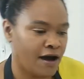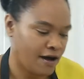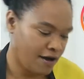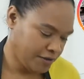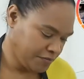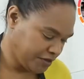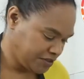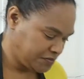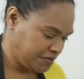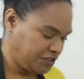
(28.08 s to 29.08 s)
I'm going
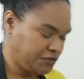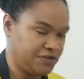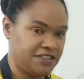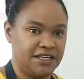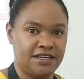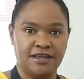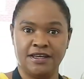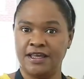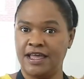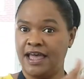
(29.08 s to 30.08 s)
to be using
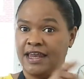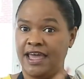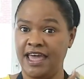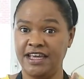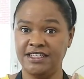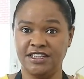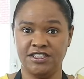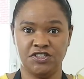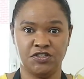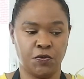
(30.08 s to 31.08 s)
an
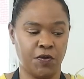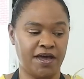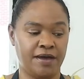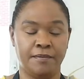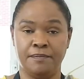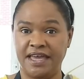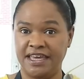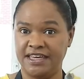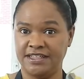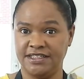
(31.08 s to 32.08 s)
8-inch square
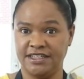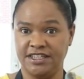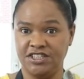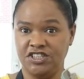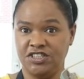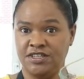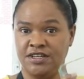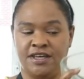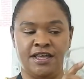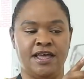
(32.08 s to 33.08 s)
baking dish
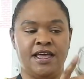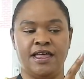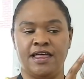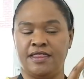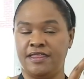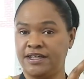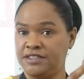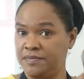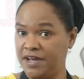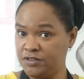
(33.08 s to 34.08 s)
that's
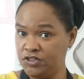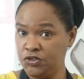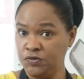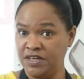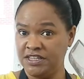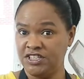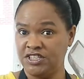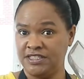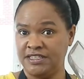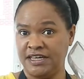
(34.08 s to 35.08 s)
about 2
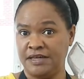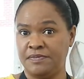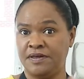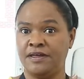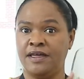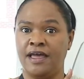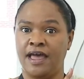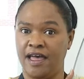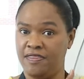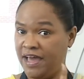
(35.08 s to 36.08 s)
inches deep,
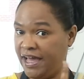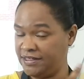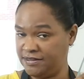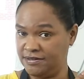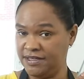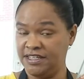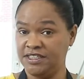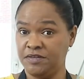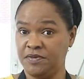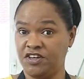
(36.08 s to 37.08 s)
and that needs
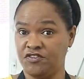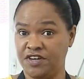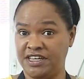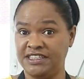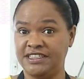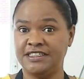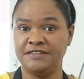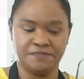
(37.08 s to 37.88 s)
to be greased.